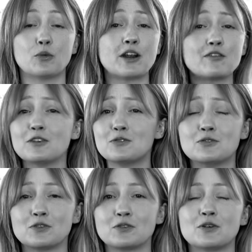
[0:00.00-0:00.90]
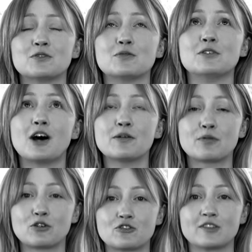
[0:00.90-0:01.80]
Whatever you do, do not
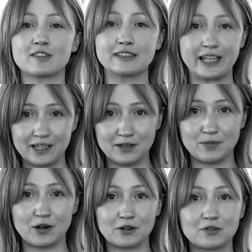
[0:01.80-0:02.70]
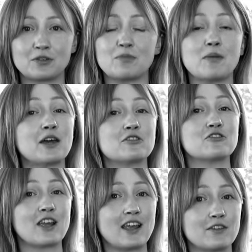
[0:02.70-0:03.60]
purchase ladybugs to
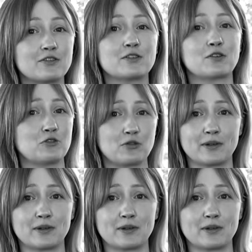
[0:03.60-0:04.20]
manage aphids on your